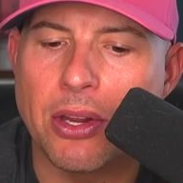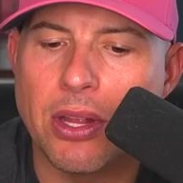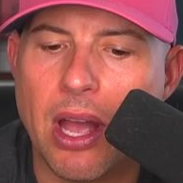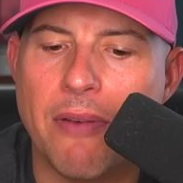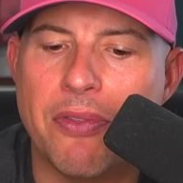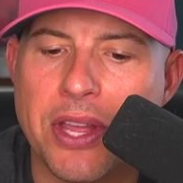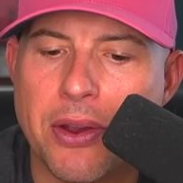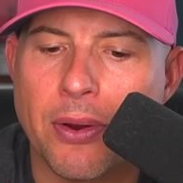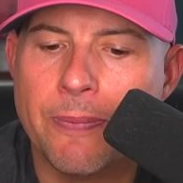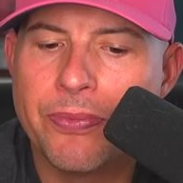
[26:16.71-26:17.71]
of the
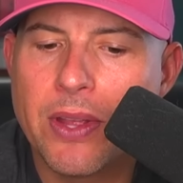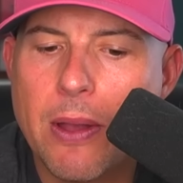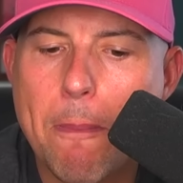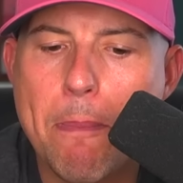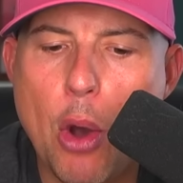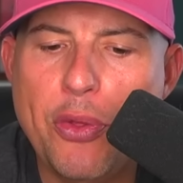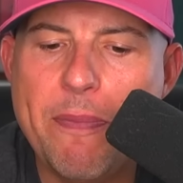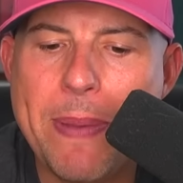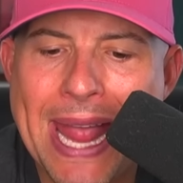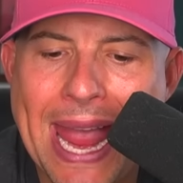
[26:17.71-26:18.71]
year? Both have
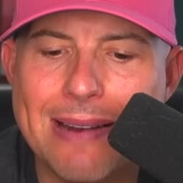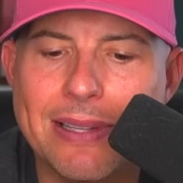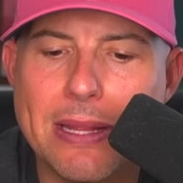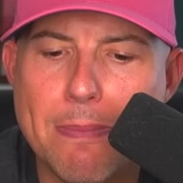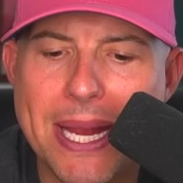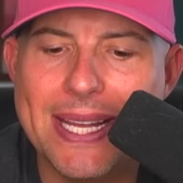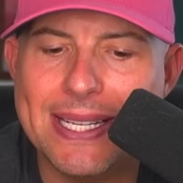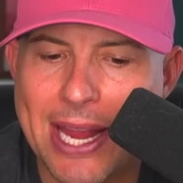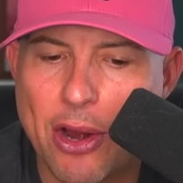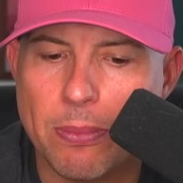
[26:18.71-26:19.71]
been handling the media
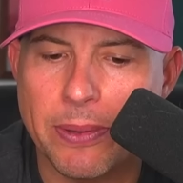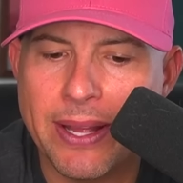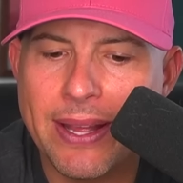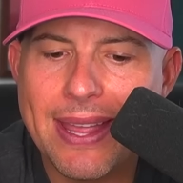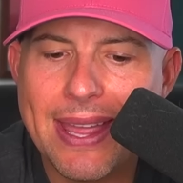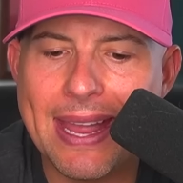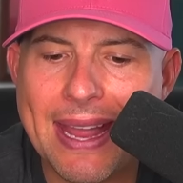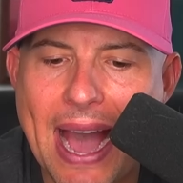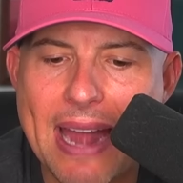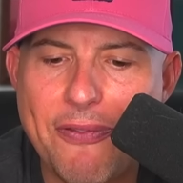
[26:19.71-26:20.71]
terribly. It
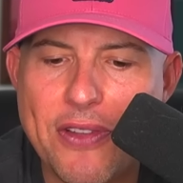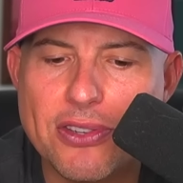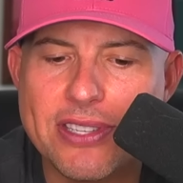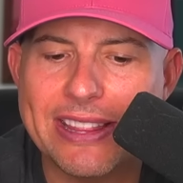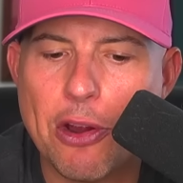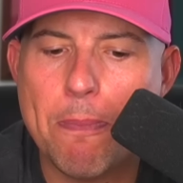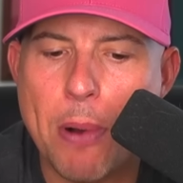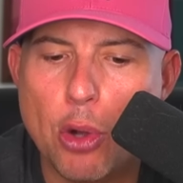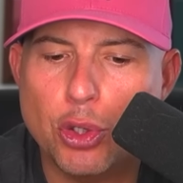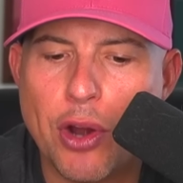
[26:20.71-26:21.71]
kind of feels like they're
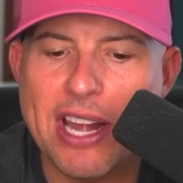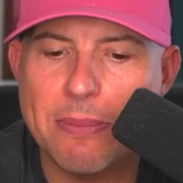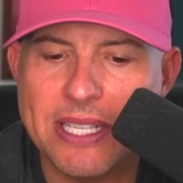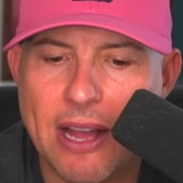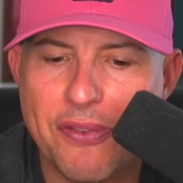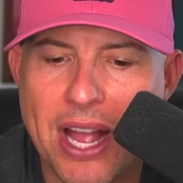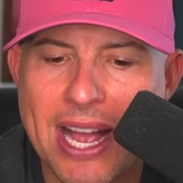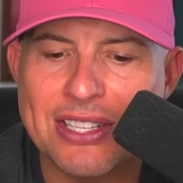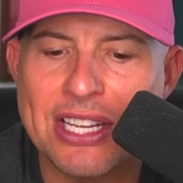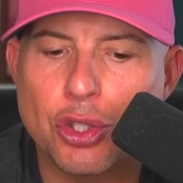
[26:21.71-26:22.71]
both trying to be tough
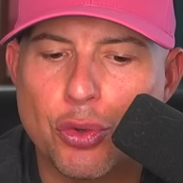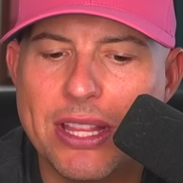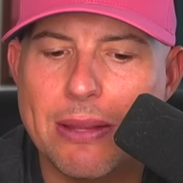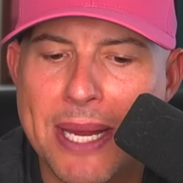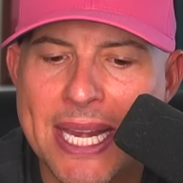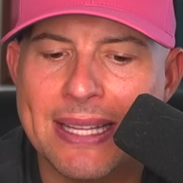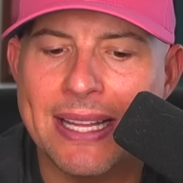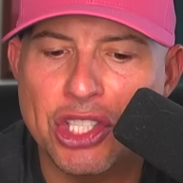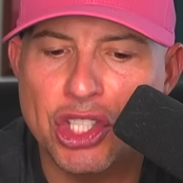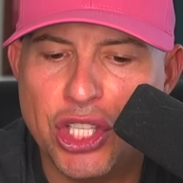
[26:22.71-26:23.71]
guys and treat the media
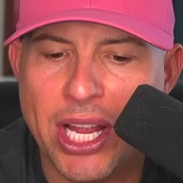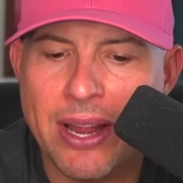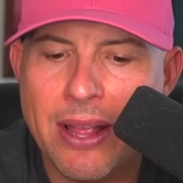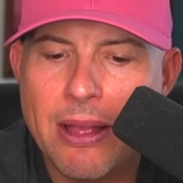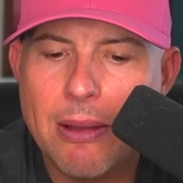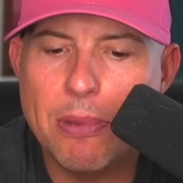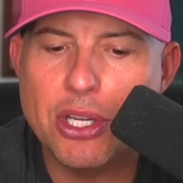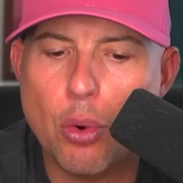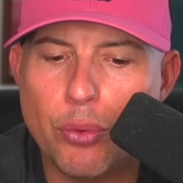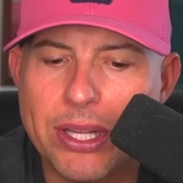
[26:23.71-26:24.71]
like shit, but
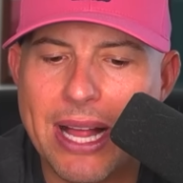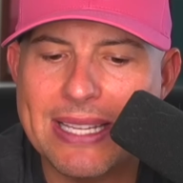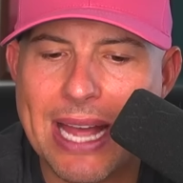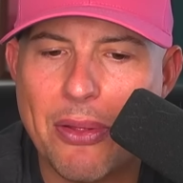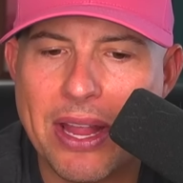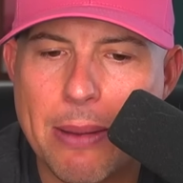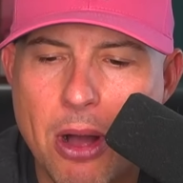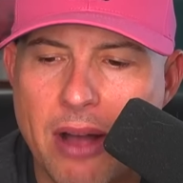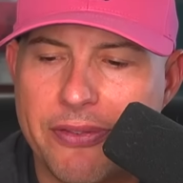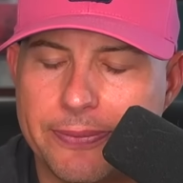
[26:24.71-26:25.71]
don't realize how they come off.